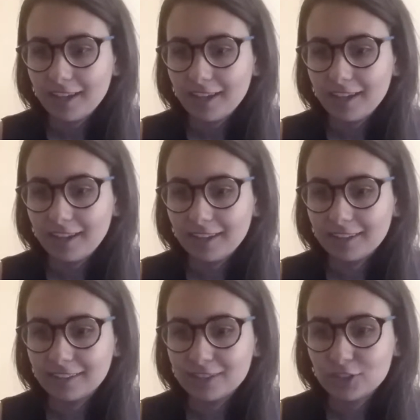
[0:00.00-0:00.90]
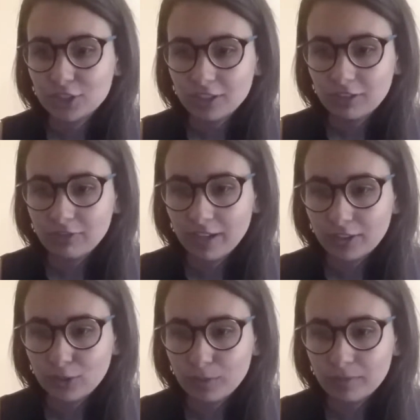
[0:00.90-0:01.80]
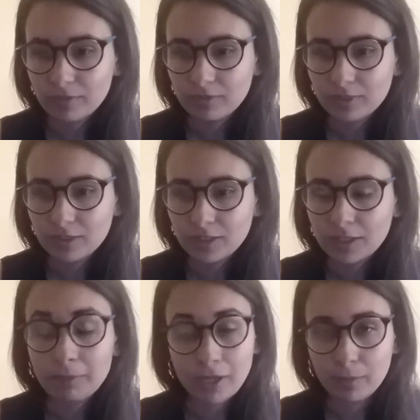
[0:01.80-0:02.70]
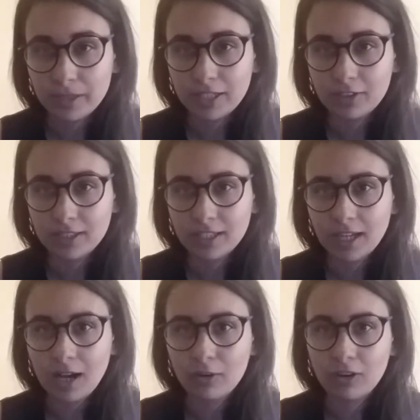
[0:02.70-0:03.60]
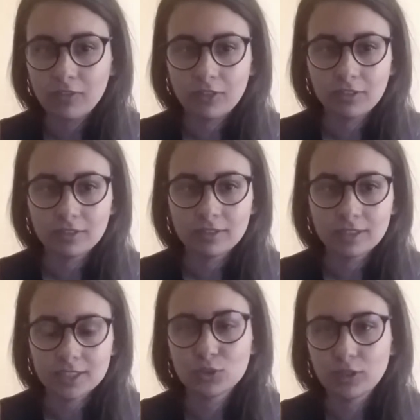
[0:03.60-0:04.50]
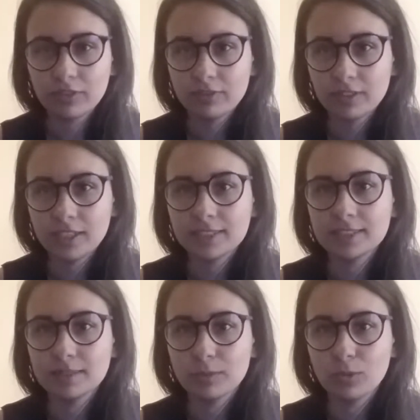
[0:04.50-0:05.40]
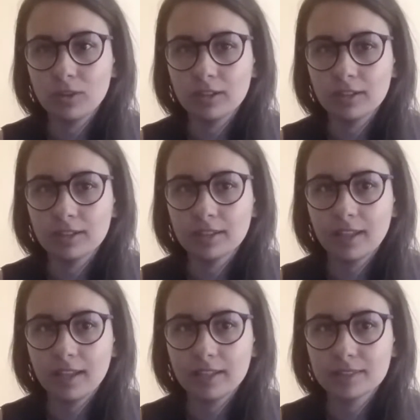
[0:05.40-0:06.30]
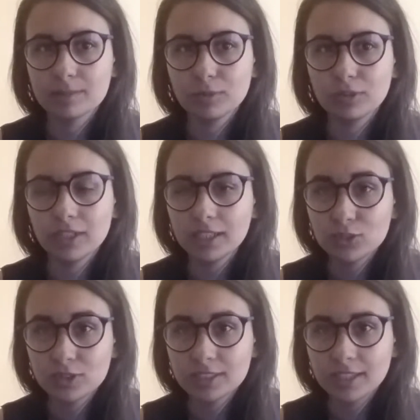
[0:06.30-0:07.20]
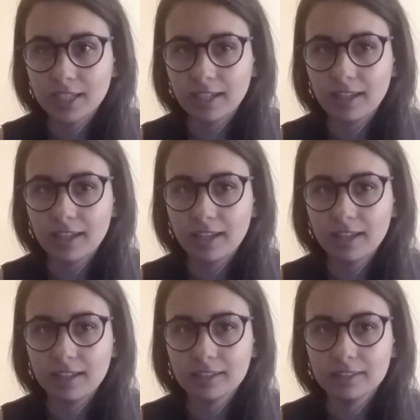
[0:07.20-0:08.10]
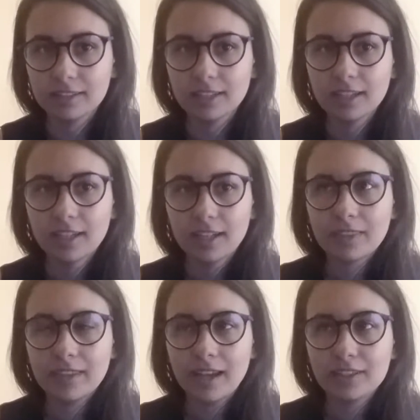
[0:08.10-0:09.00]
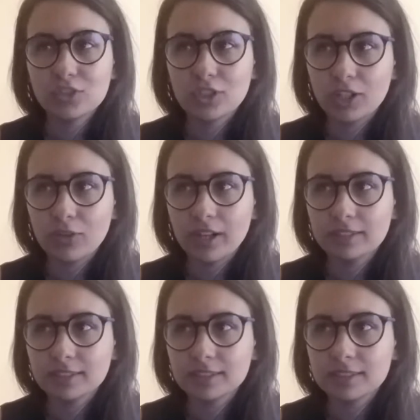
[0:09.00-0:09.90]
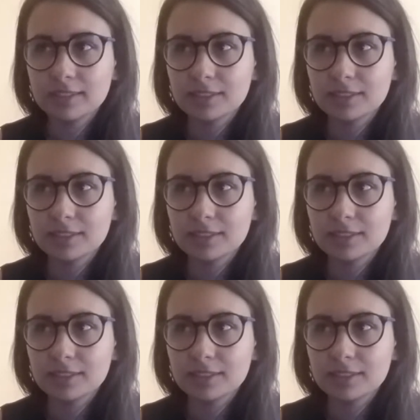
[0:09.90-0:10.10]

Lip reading: And the Sherlock fandom, in my opinion, out of all these three, is the one that is more interesting and that generated